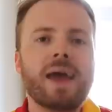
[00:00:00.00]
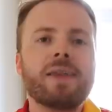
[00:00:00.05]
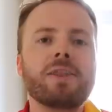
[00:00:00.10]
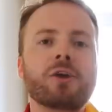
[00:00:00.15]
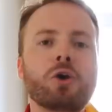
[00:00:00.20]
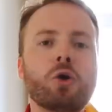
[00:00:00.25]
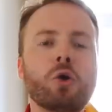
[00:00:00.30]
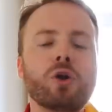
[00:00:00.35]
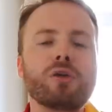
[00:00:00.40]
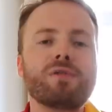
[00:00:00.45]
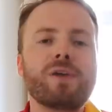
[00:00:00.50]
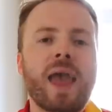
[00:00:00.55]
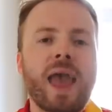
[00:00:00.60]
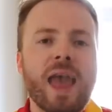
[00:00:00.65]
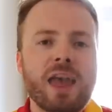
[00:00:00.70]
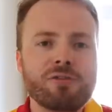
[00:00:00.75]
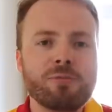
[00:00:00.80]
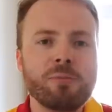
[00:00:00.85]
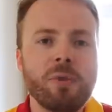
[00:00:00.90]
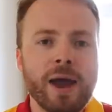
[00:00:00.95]
And the chord of
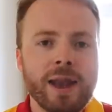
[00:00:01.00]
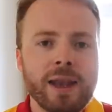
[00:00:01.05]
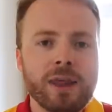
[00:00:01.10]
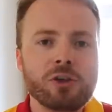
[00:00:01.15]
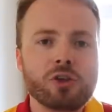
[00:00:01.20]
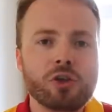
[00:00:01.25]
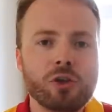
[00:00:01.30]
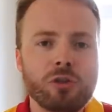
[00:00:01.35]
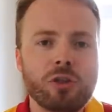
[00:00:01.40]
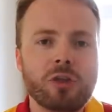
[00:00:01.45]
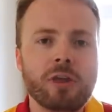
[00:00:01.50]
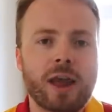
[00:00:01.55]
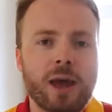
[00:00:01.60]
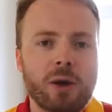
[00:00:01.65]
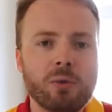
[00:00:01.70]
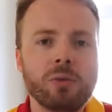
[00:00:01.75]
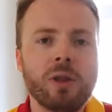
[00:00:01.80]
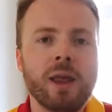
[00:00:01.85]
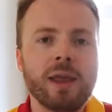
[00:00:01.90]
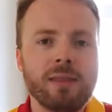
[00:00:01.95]
F minor should
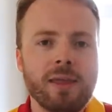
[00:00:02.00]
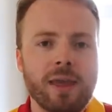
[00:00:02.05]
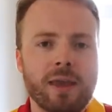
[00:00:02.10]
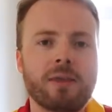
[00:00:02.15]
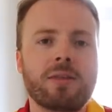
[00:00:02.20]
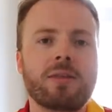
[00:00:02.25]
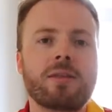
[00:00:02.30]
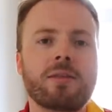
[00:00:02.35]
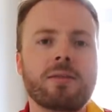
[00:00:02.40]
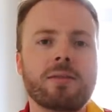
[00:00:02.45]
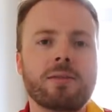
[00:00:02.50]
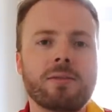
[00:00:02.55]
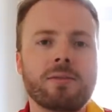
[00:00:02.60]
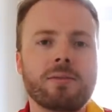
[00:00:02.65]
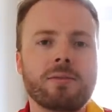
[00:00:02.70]
sound like this.